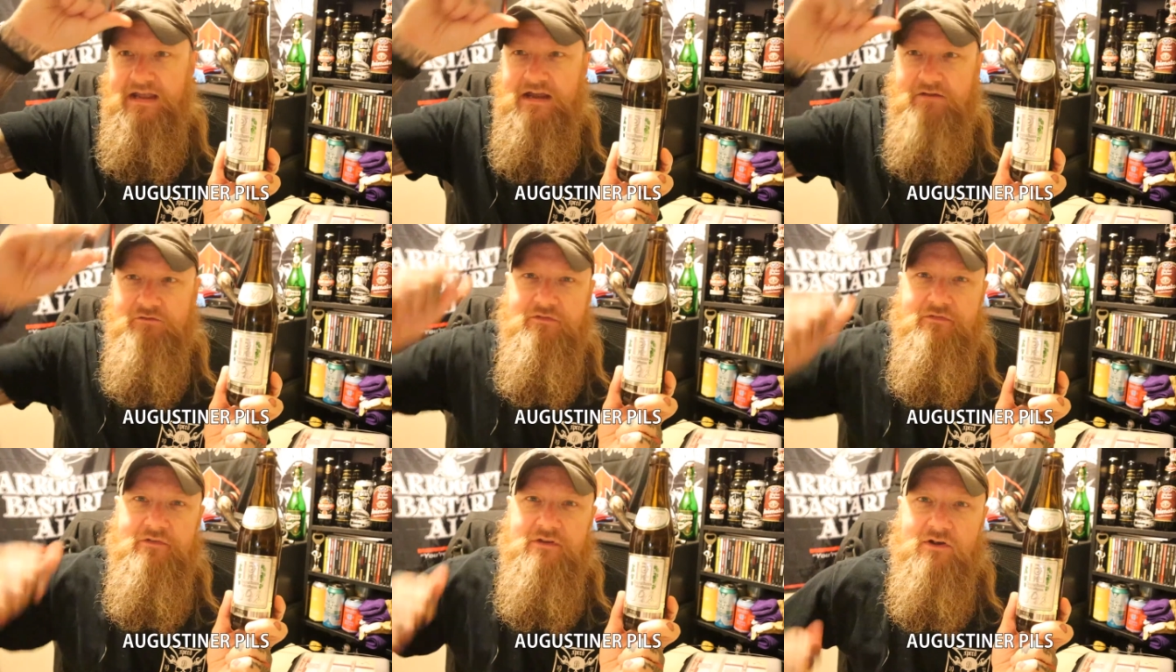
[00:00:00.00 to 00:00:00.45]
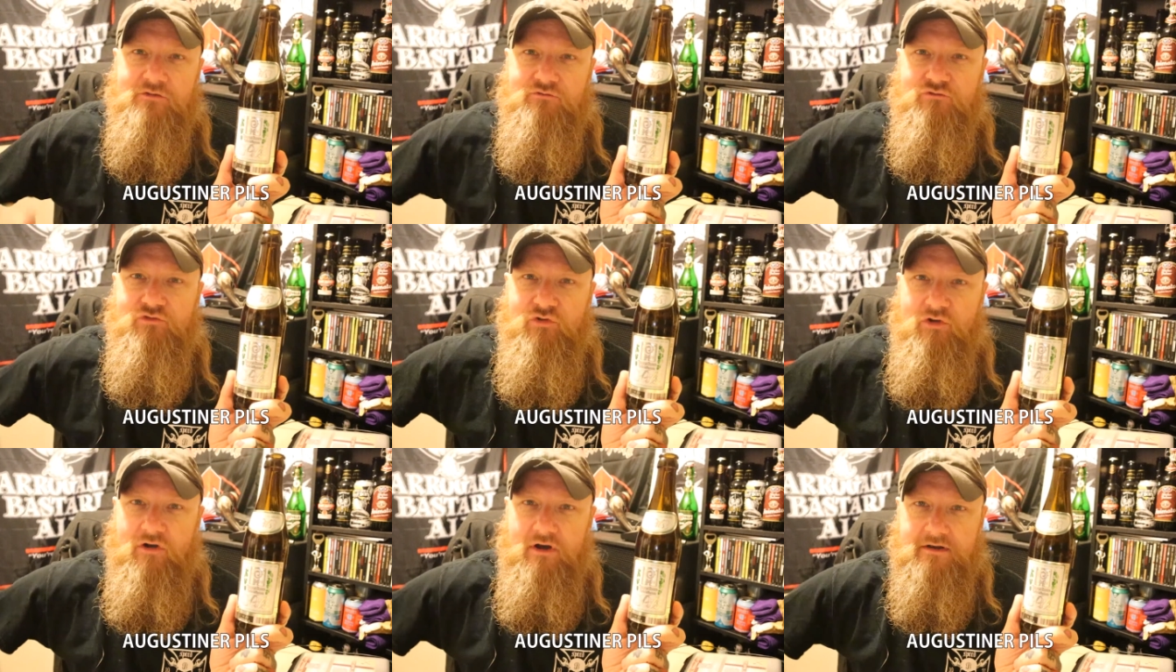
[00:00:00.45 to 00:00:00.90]
Everything I've
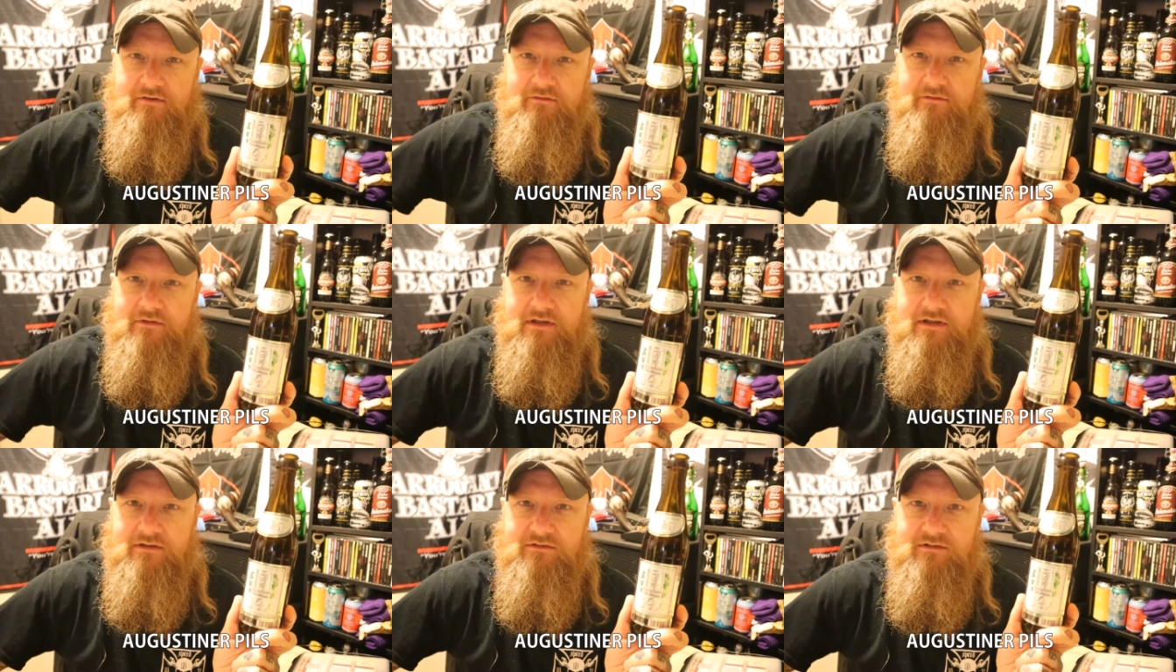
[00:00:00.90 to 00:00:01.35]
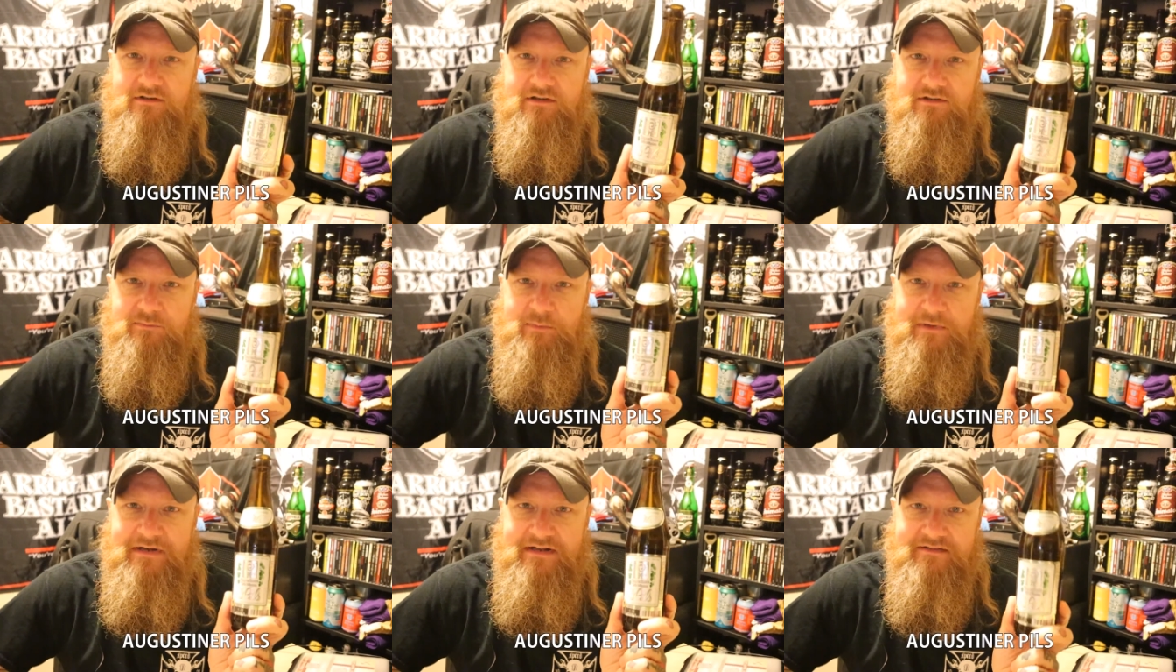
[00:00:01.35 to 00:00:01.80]
tried of theirs
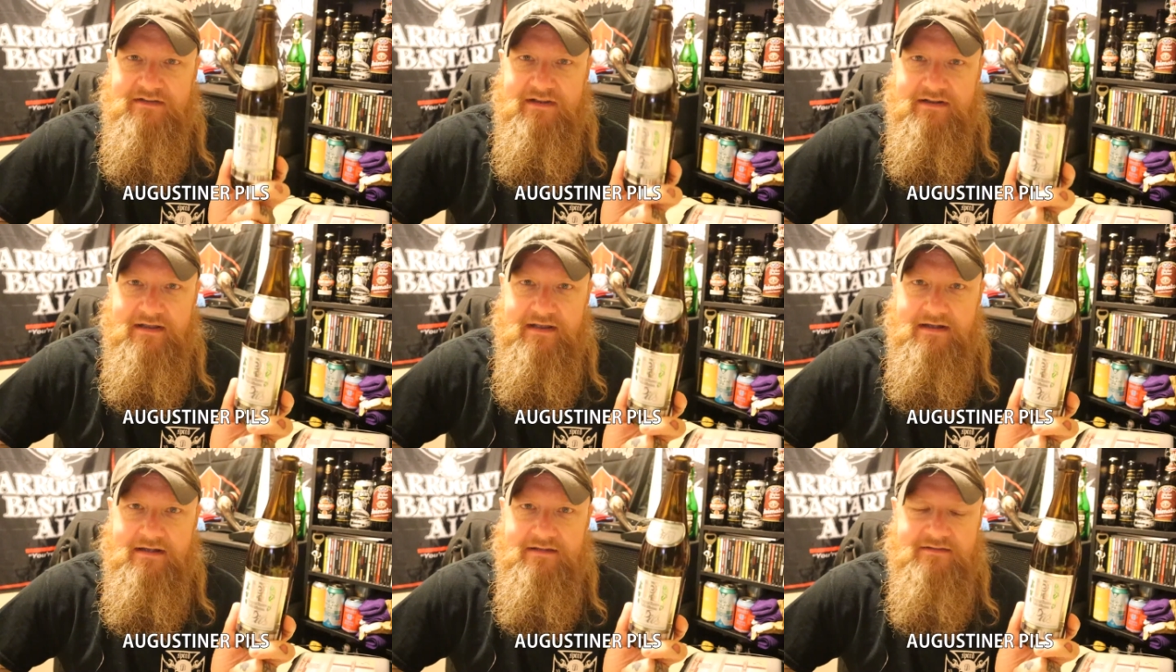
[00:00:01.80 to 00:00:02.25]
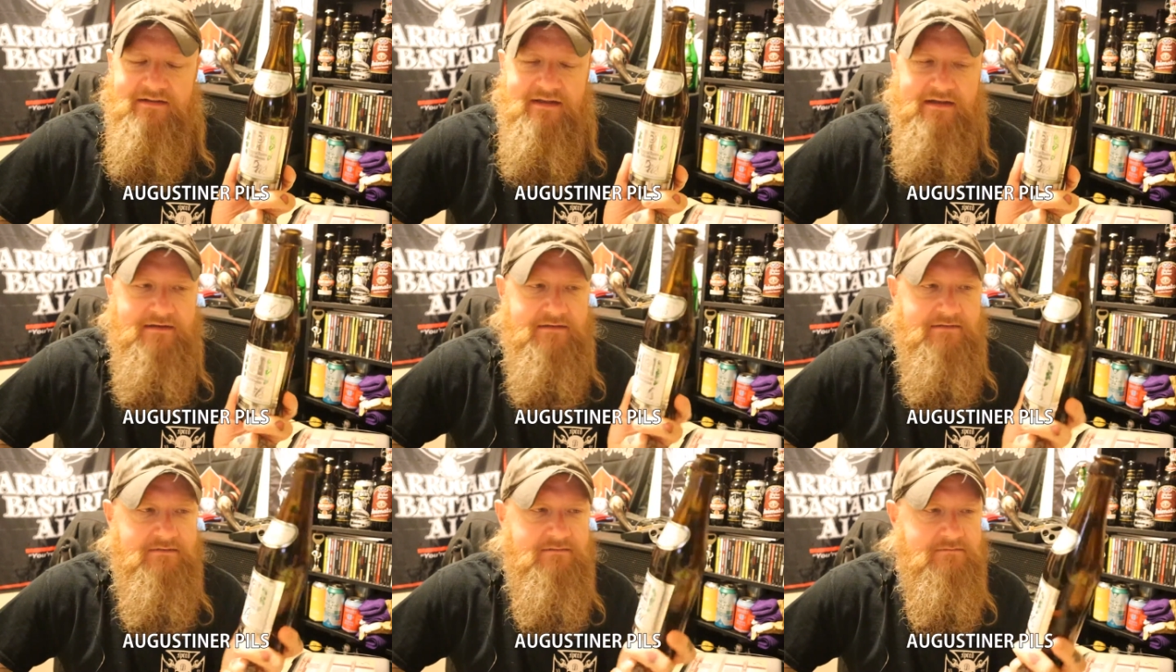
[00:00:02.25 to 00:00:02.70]
has been a 10 out of
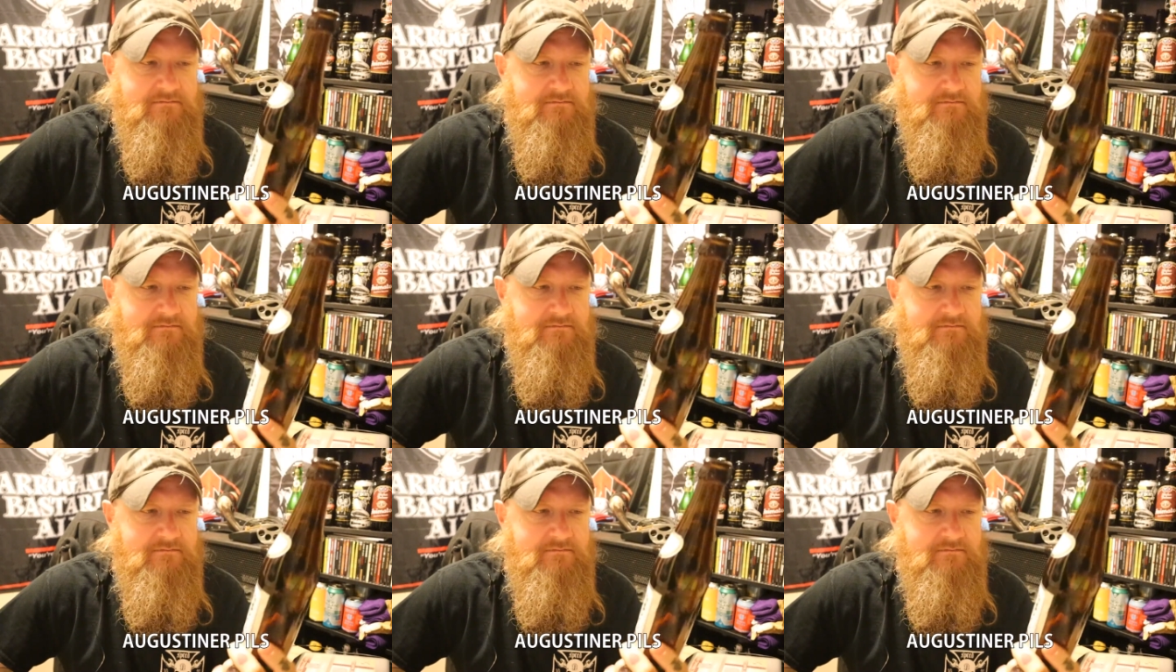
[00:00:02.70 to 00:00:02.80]
10.